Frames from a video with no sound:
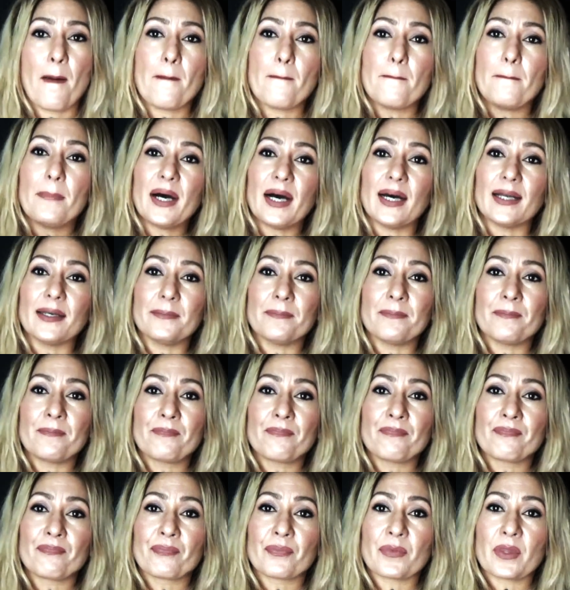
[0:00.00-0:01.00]
But
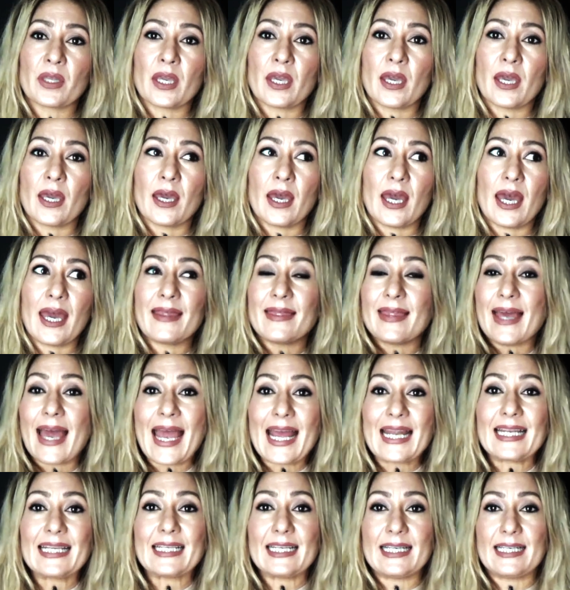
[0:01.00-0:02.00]
in the
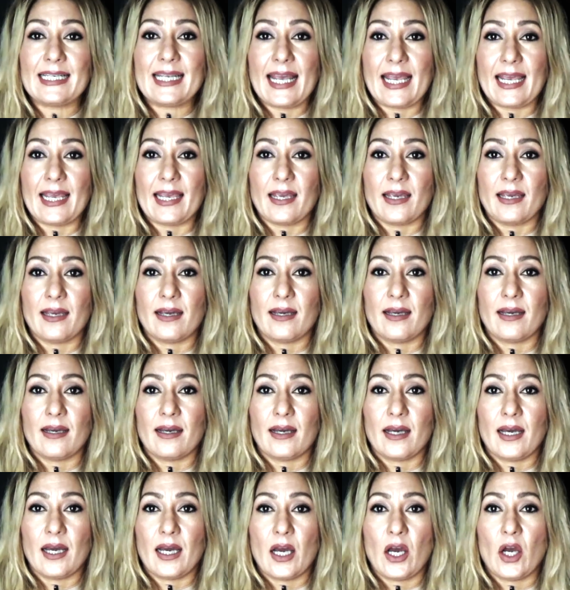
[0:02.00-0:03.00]
end of the day,
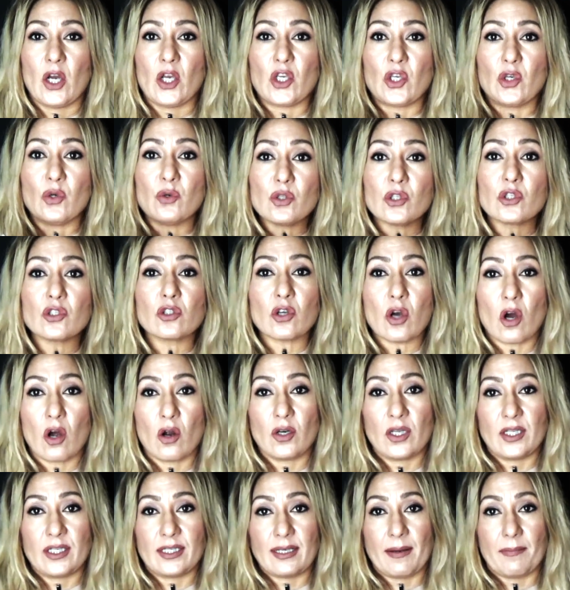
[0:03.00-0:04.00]
you
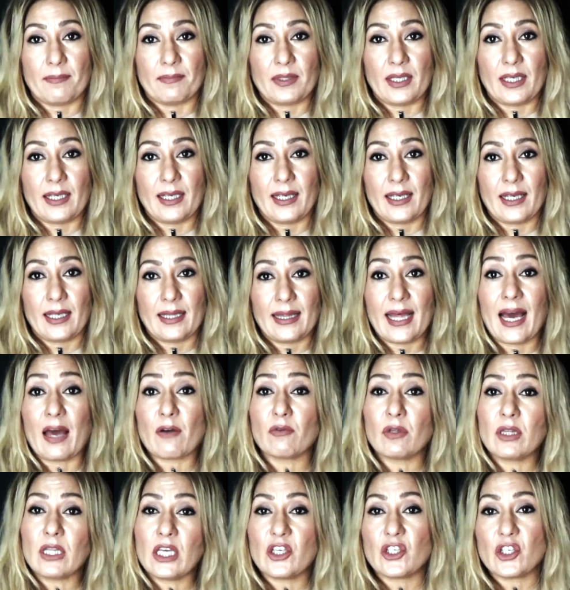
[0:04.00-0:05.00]
started something. That
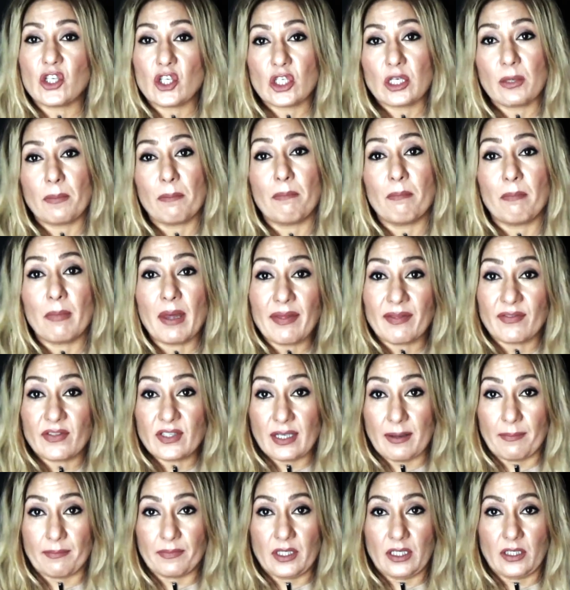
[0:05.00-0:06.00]
relationship meant
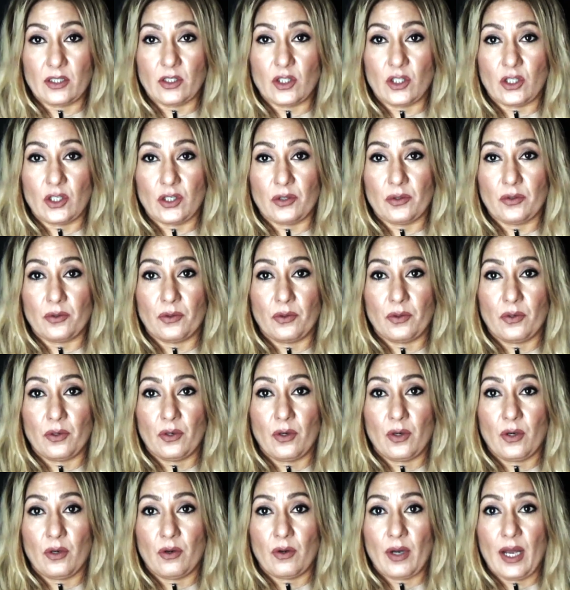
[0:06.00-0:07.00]
something to you.
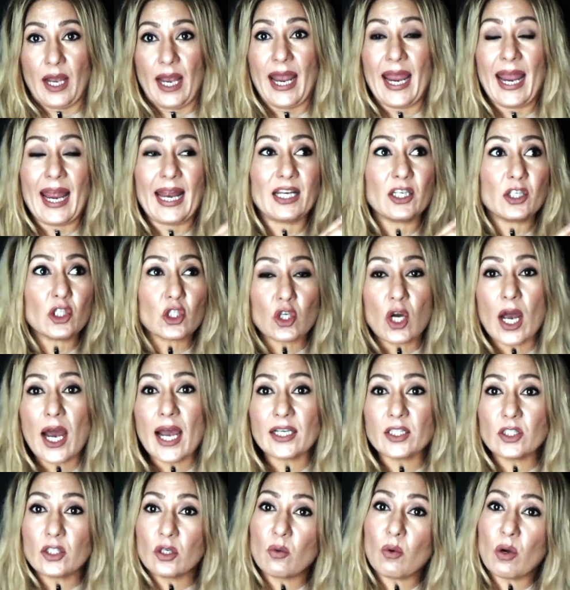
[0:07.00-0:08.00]
And try
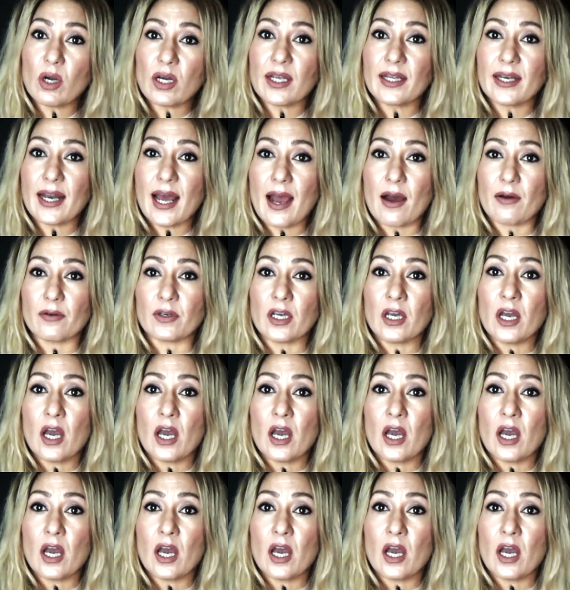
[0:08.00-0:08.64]
to work it out.